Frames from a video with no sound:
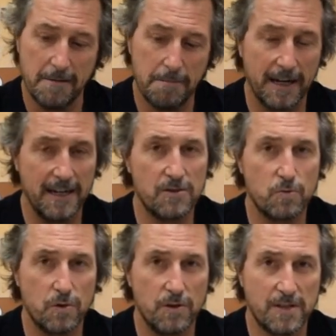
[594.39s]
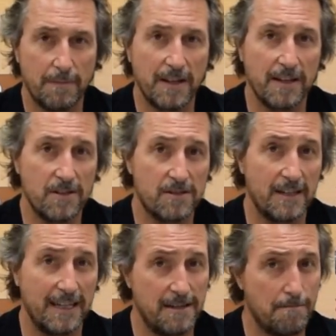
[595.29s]
But it is something that
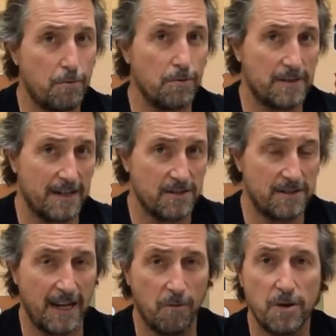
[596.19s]
just, it's important to understand.